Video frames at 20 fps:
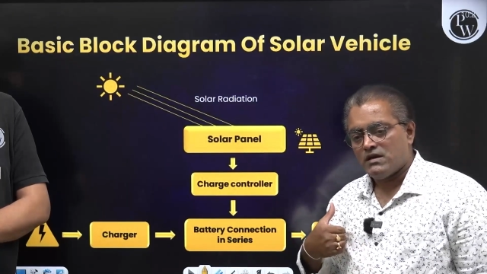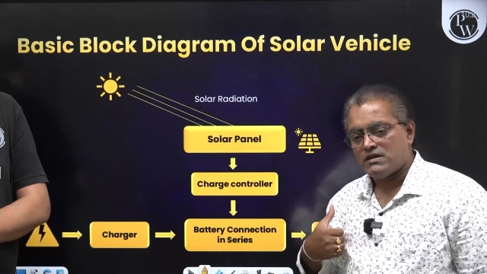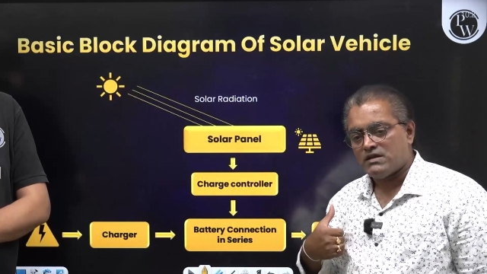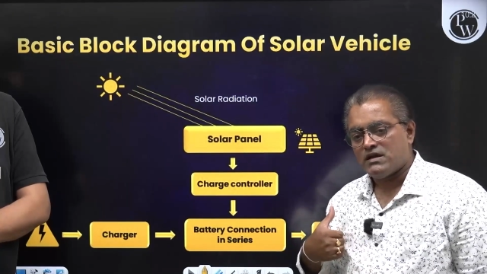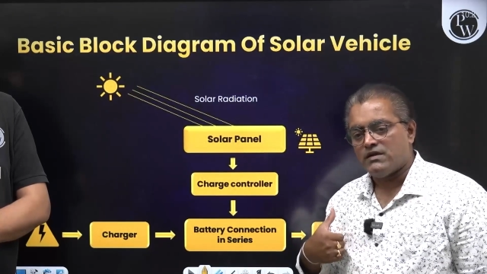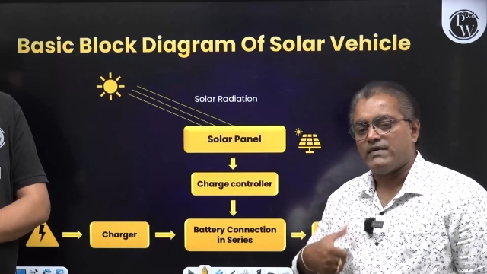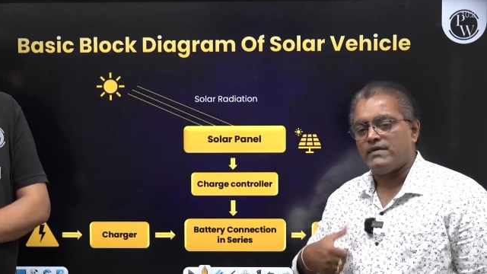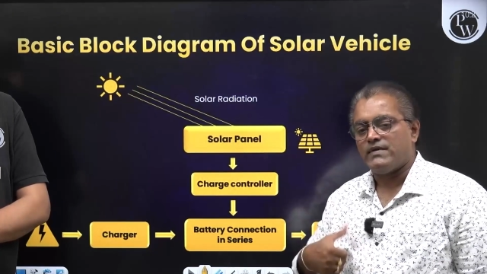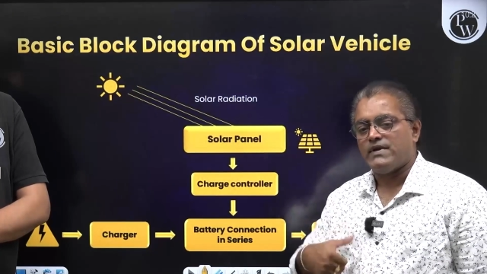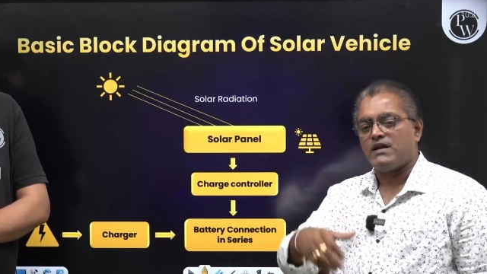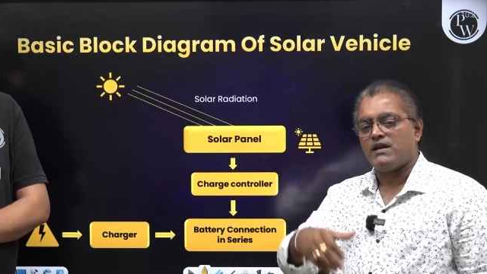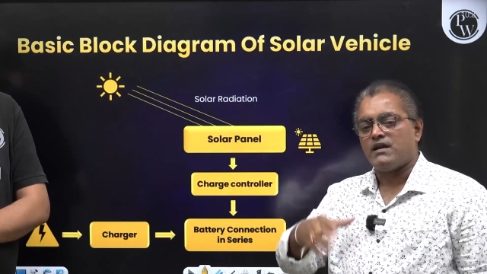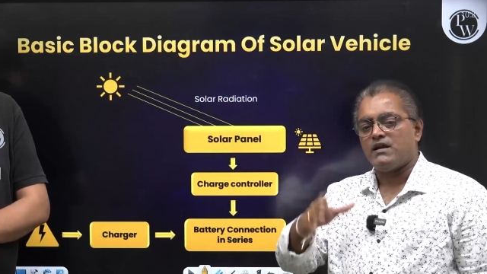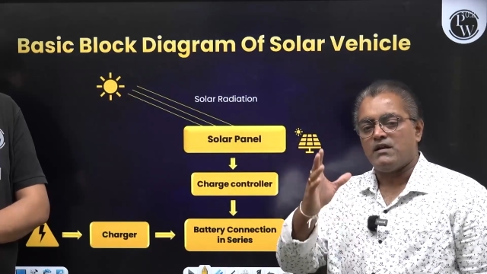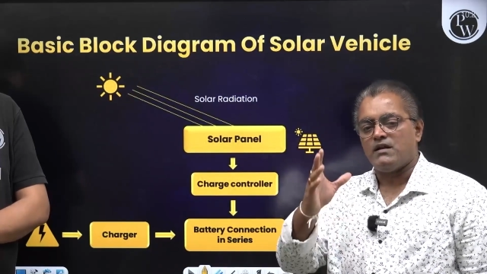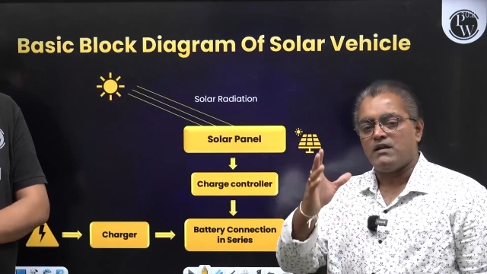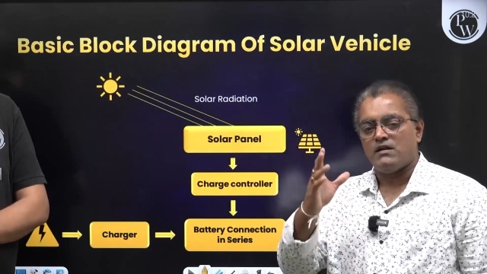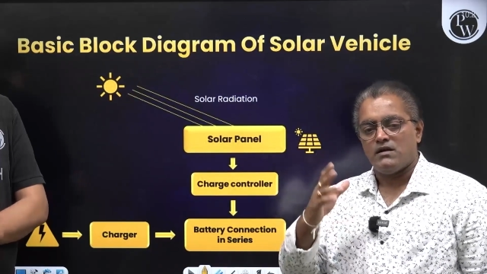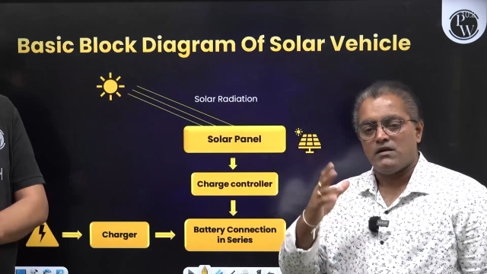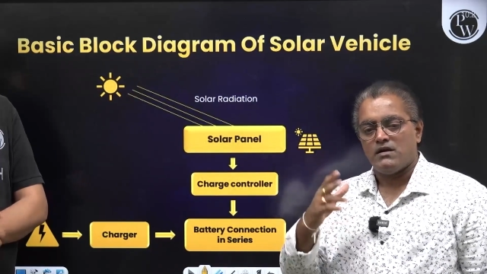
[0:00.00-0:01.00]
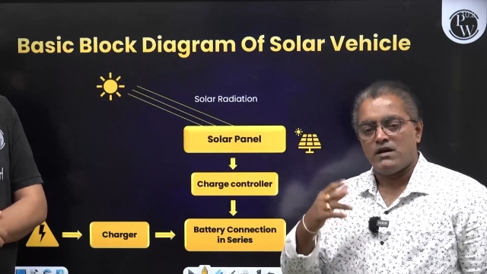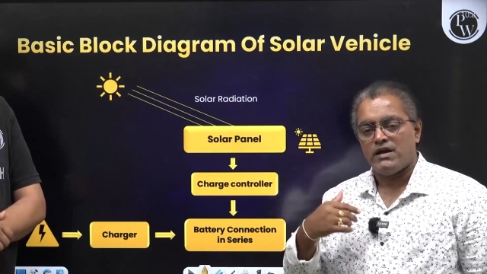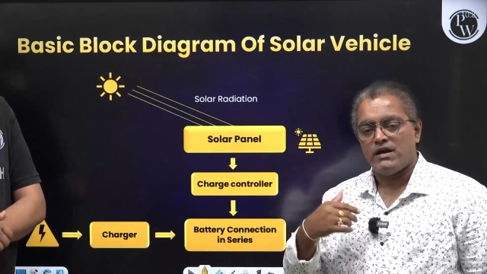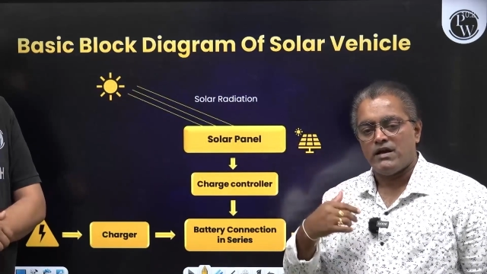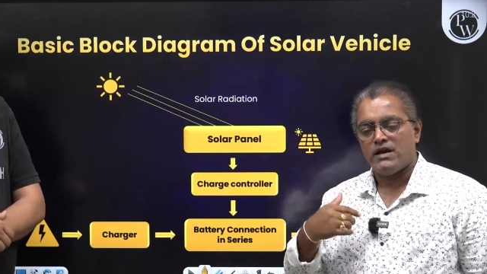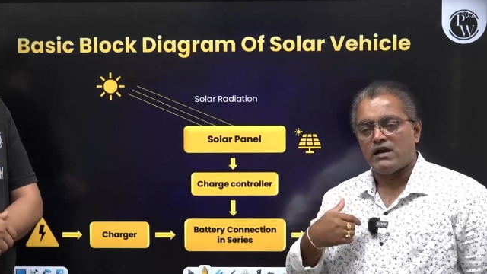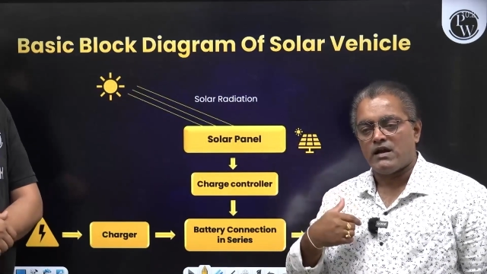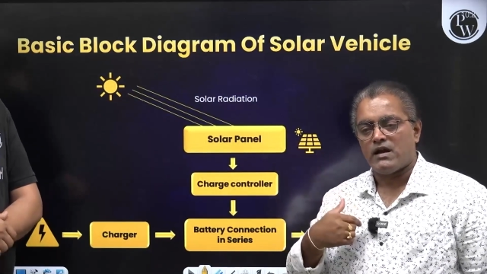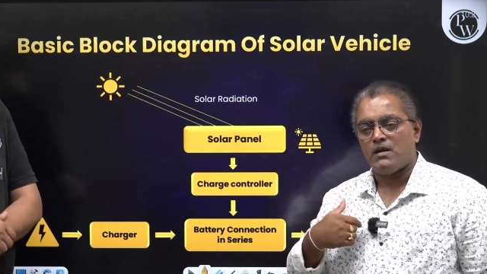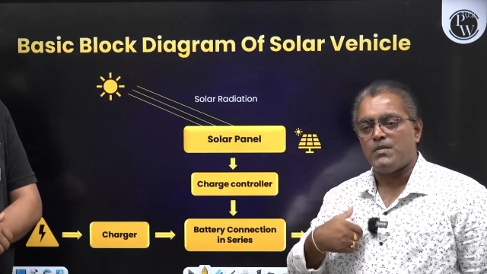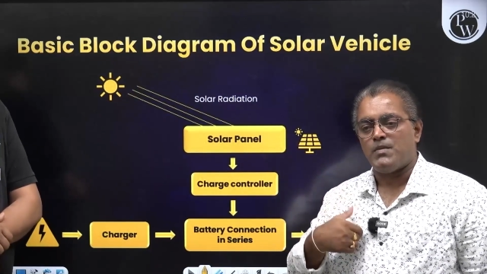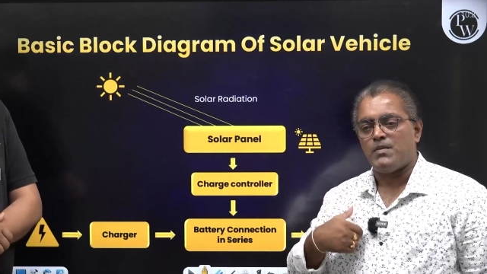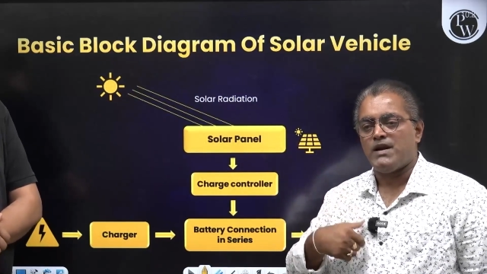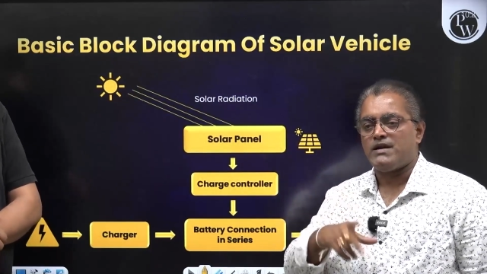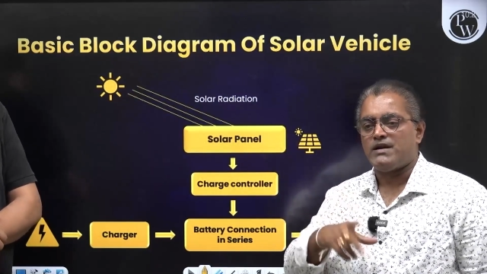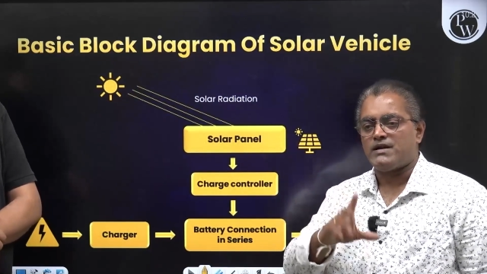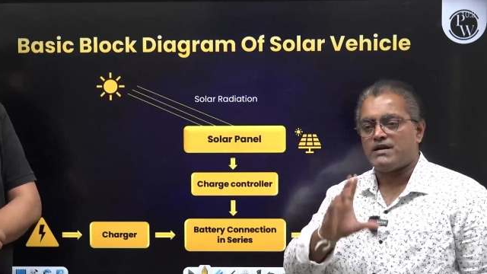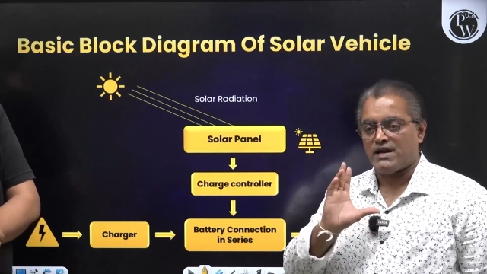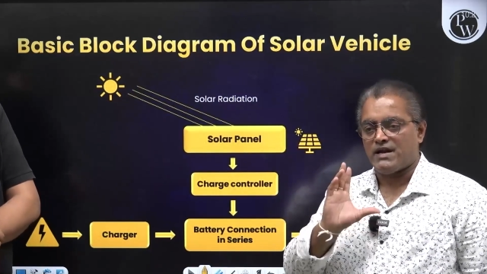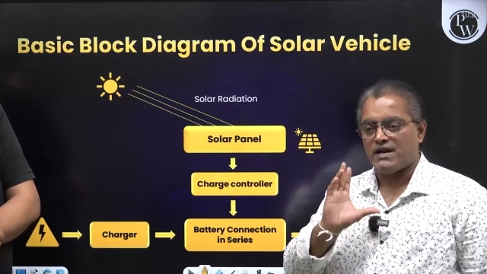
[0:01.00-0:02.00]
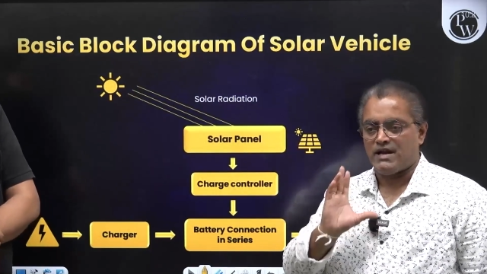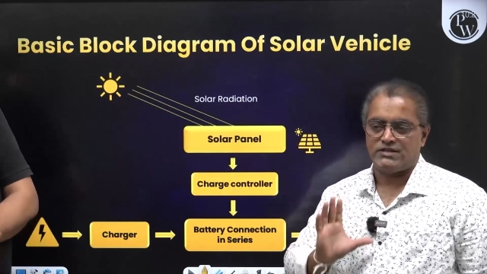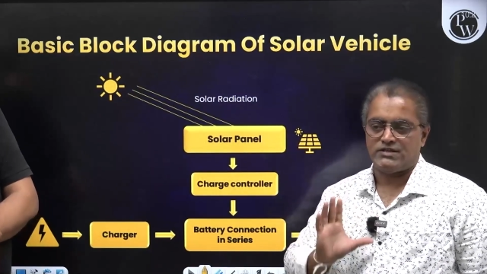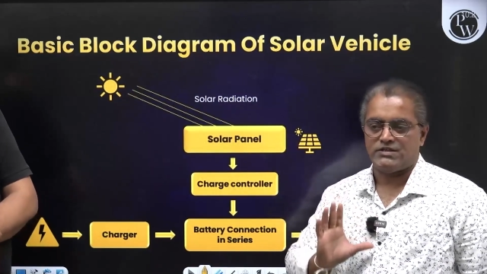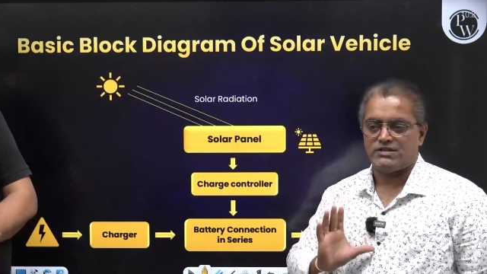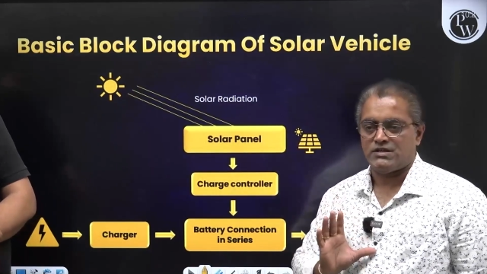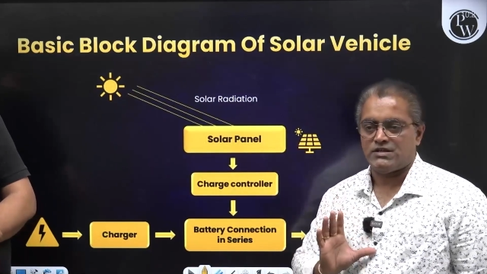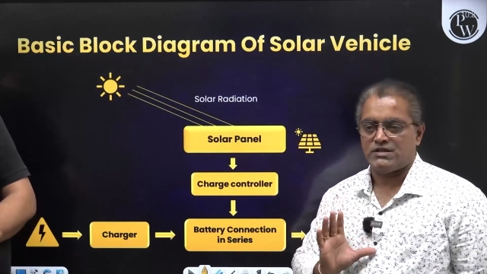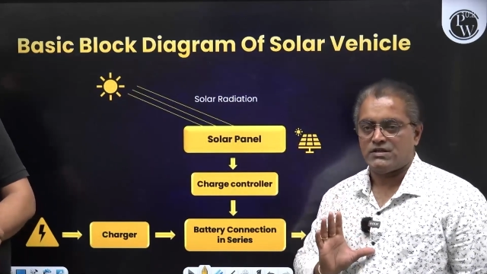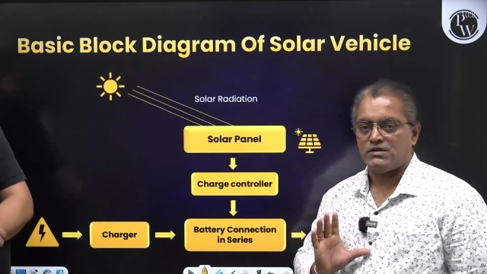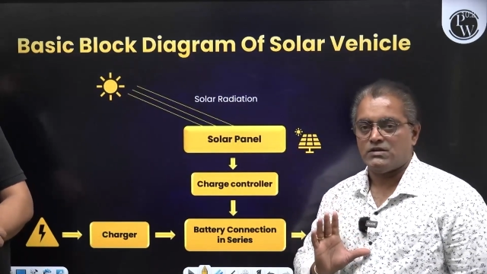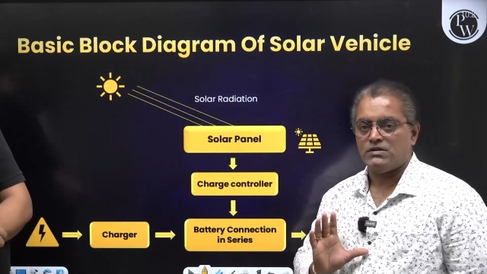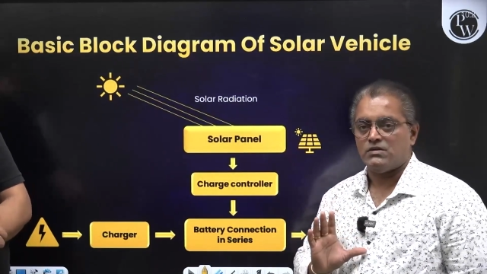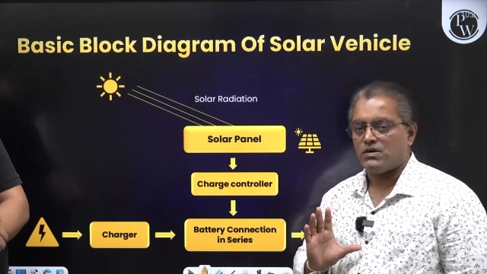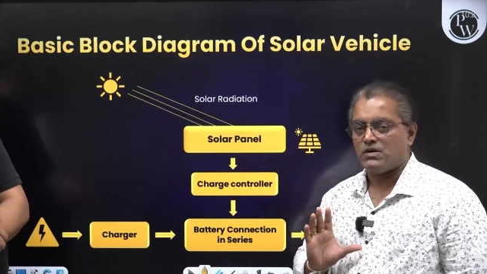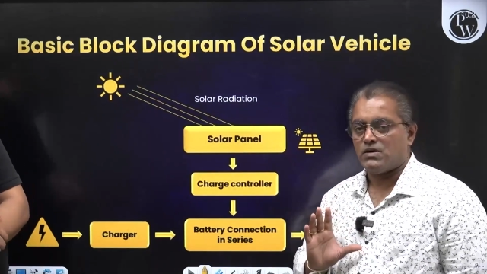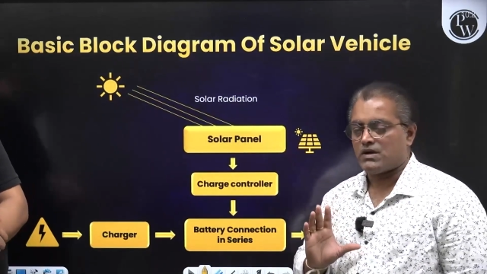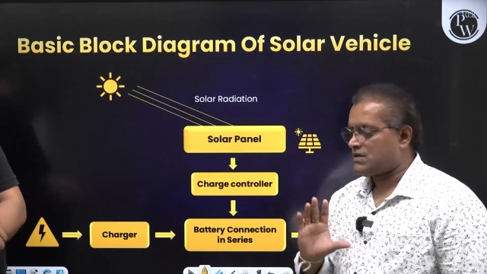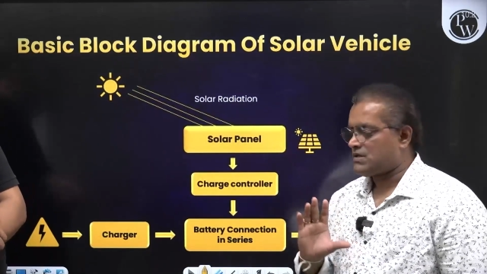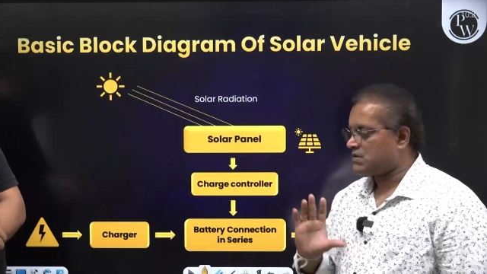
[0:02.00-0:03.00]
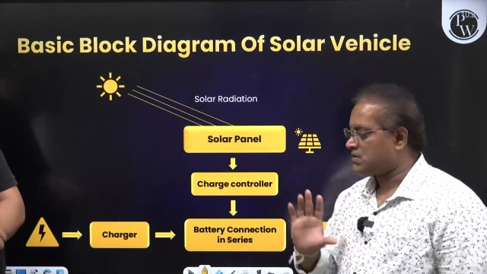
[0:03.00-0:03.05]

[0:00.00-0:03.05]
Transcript: the vehicle in a complete range. Okay,